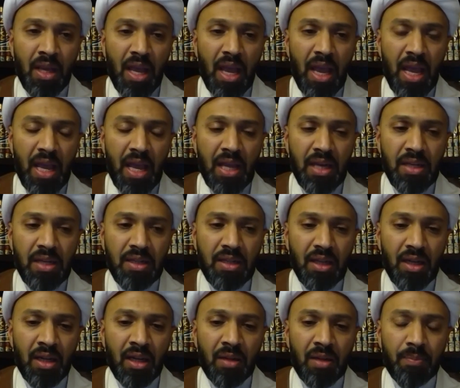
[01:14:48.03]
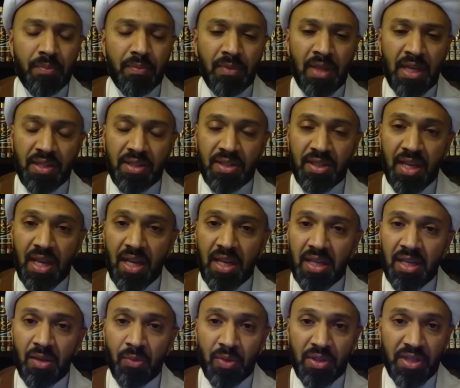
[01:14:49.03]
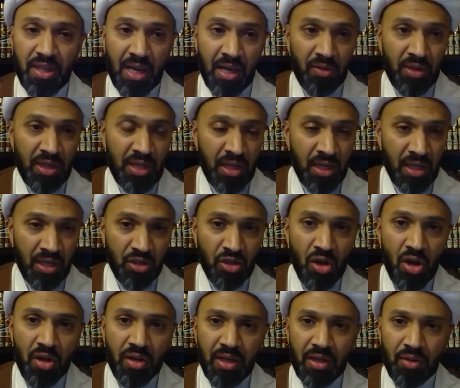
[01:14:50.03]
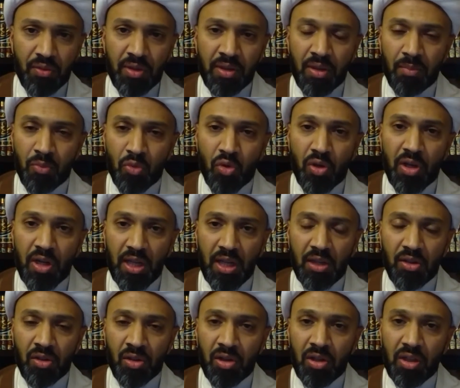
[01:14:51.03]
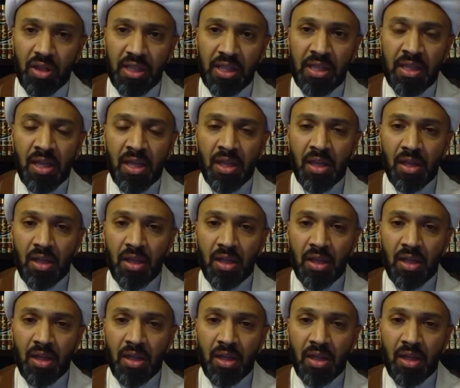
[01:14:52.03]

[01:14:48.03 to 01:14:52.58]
And they say he was out, he had gone out in the morning early.